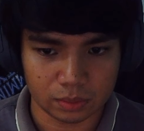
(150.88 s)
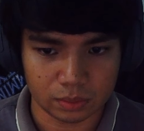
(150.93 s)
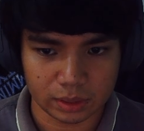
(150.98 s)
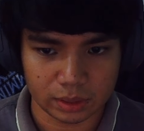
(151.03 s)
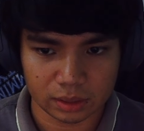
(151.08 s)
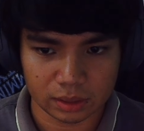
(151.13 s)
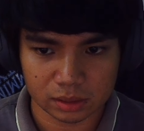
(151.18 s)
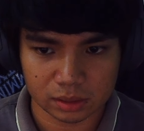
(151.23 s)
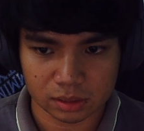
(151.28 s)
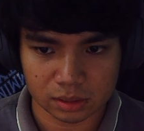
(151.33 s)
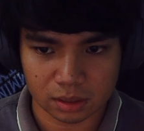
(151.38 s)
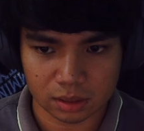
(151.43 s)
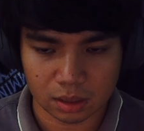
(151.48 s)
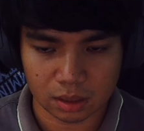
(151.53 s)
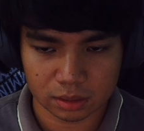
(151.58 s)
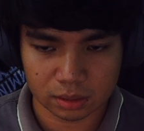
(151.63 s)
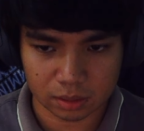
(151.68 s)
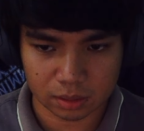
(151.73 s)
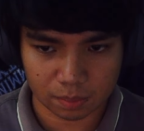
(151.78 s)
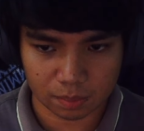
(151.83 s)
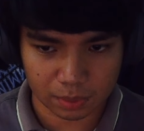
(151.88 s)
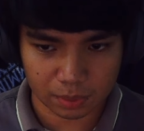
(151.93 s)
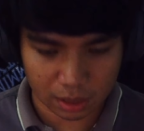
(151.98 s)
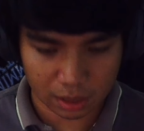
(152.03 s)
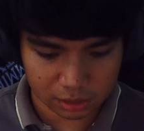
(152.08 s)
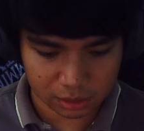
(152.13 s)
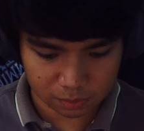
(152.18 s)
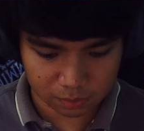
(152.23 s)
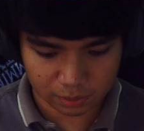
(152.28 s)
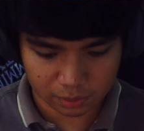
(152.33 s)
it's not a
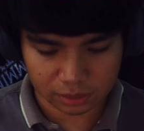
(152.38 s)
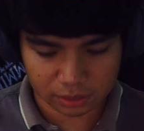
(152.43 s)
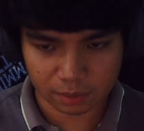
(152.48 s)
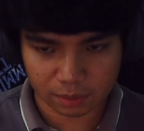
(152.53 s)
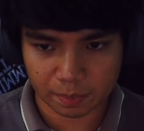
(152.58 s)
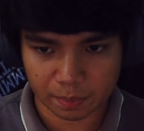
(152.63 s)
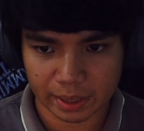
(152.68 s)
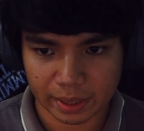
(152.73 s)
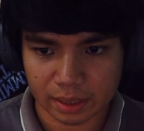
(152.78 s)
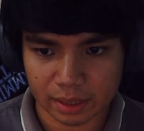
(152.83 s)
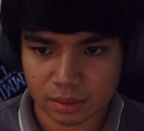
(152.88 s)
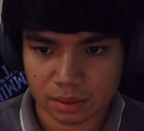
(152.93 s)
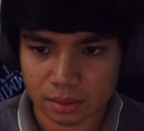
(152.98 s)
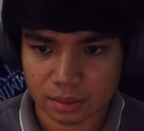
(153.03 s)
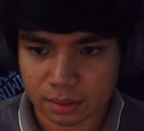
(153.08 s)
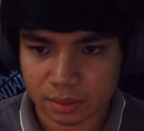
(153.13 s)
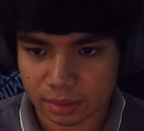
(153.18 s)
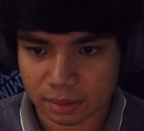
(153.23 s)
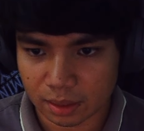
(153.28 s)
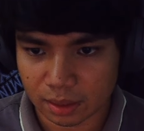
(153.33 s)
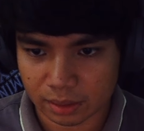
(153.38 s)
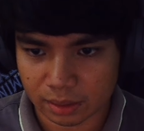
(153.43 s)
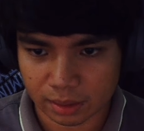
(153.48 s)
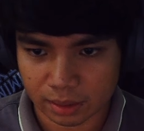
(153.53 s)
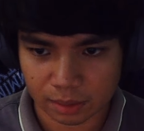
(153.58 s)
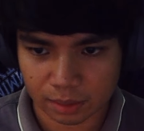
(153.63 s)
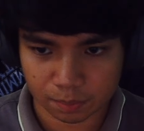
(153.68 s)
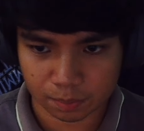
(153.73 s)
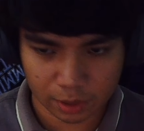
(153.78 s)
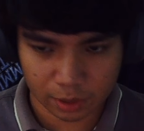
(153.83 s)
plus but a pen, and
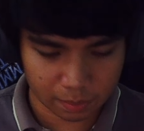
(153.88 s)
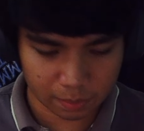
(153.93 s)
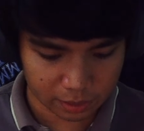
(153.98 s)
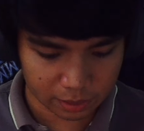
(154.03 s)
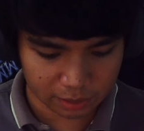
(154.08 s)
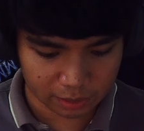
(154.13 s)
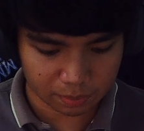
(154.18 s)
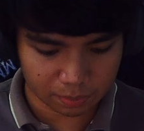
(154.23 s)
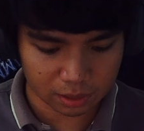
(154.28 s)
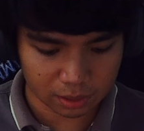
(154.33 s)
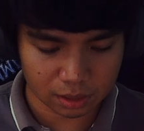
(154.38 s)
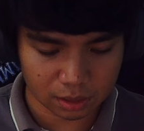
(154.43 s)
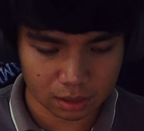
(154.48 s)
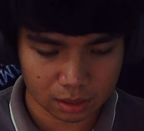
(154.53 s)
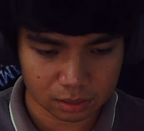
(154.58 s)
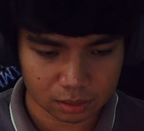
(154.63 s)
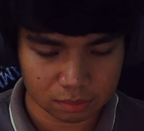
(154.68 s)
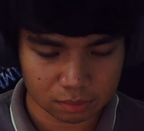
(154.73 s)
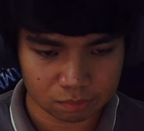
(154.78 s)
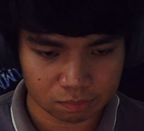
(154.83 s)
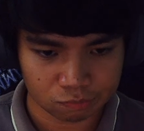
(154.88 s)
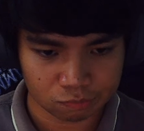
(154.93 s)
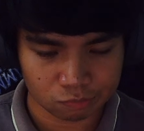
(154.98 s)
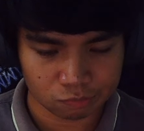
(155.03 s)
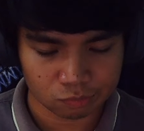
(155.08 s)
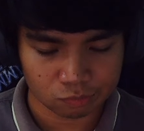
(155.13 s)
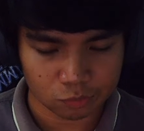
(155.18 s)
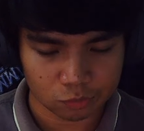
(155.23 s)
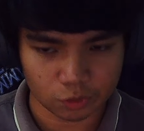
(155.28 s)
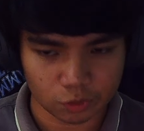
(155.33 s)
not primary but
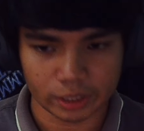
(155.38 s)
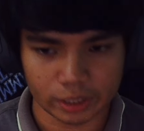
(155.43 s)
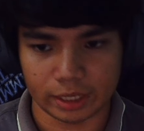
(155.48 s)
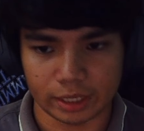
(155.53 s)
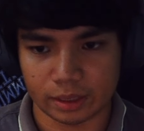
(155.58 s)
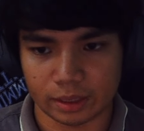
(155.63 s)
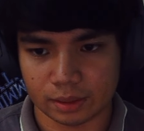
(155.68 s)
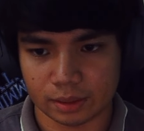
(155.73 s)
warning.